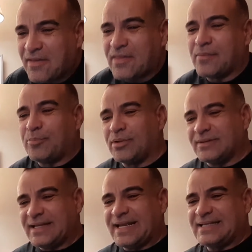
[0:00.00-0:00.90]
The
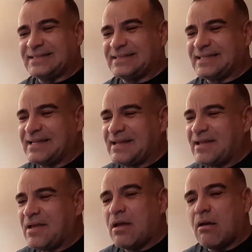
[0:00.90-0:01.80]
police
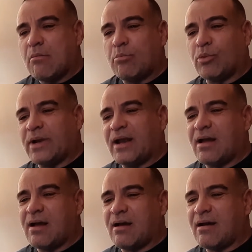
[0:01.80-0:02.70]
bring
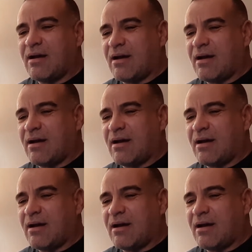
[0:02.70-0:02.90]
a